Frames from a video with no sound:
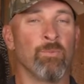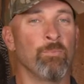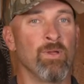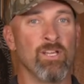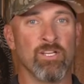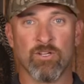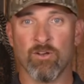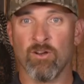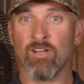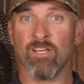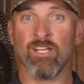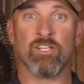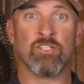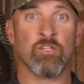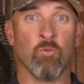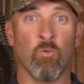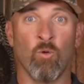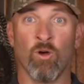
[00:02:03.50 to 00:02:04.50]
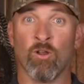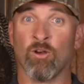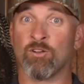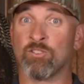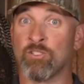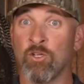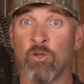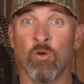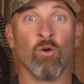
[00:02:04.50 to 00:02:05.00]
Be sure and get you one or
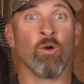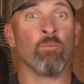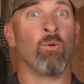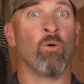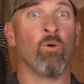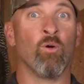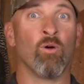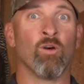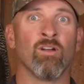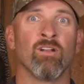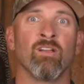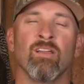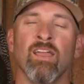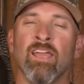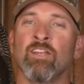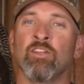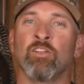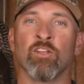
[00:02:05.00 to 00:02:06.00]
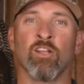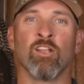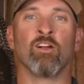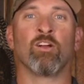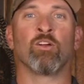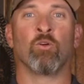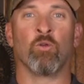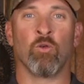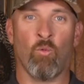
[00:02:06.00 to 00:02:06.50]
two or more, and good
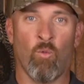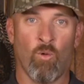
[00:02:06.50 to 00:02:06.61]
luck on the